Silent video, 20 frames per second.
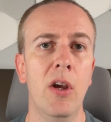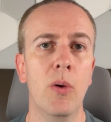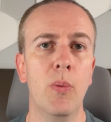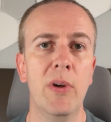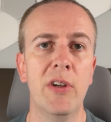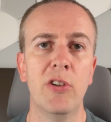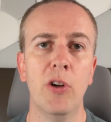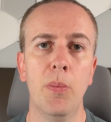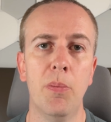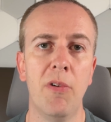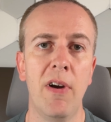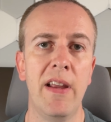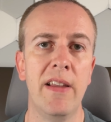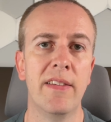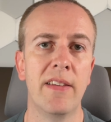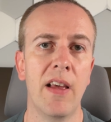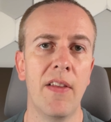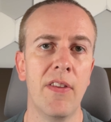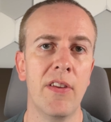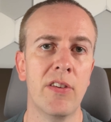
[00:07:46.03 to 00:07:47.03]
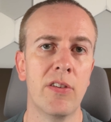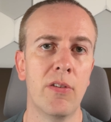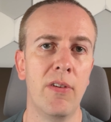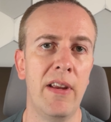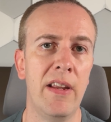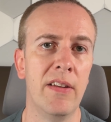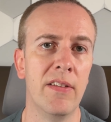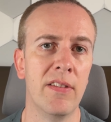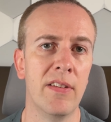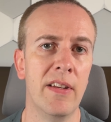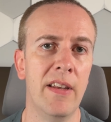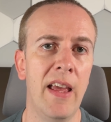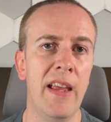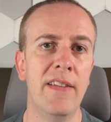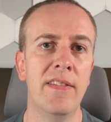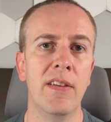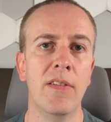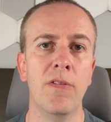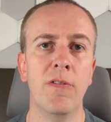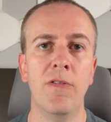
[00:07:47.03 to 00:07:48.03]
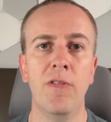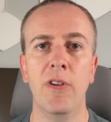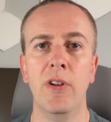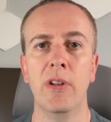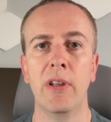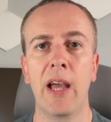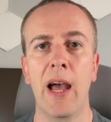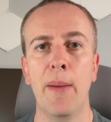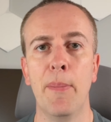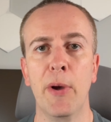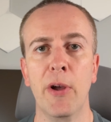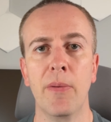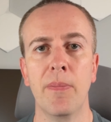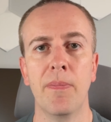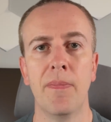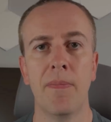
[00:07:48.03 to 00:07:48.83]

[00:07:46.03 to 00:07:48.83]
which operates at the screen's native full gamut.